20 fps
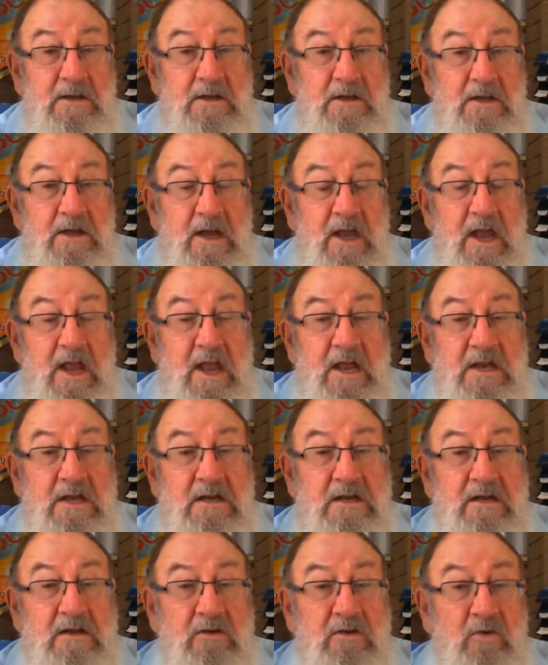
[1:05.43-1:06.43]

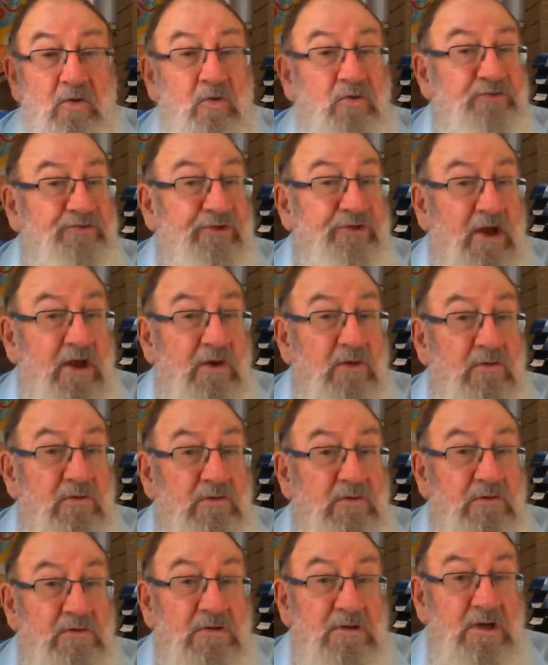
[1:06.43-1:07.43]
And also
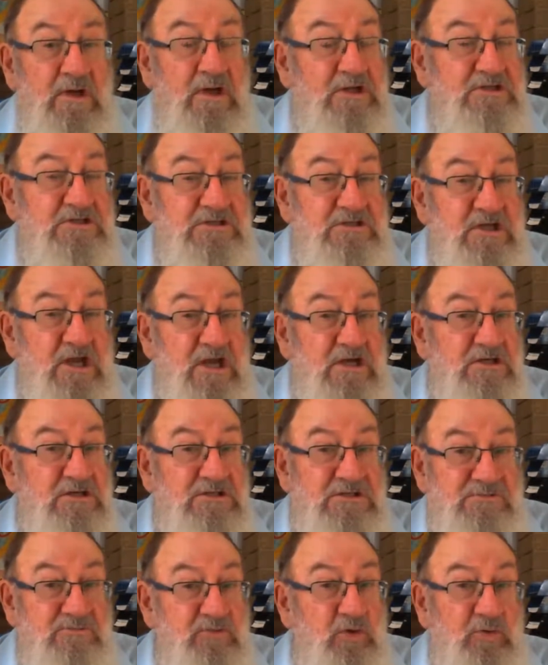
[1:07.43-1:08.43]
a young
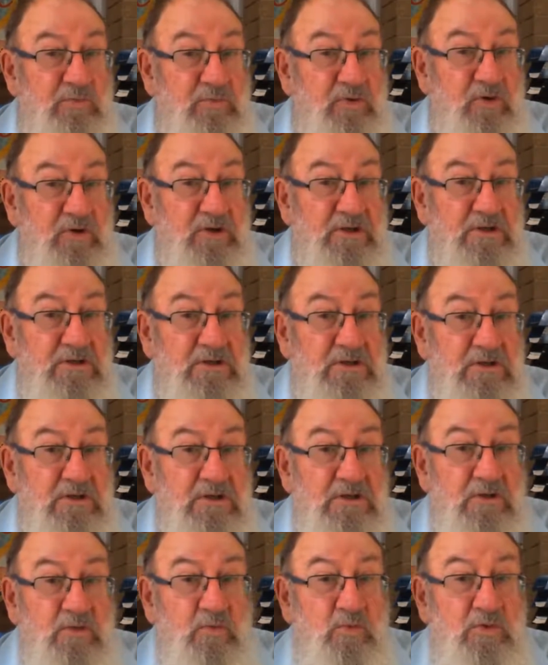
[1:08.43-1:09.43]
small boy
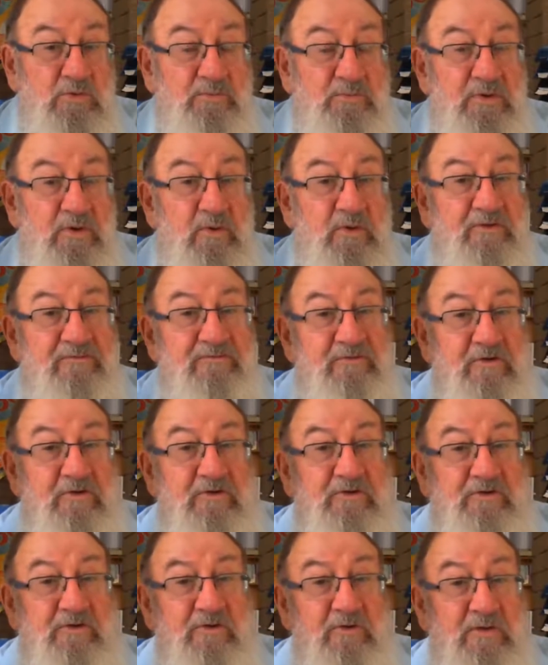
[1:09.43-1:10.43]
would be referred
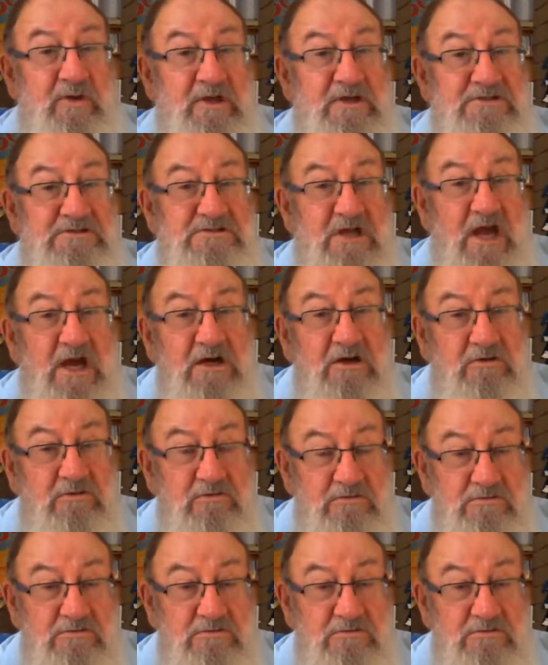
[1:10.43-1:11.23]
to as uncle.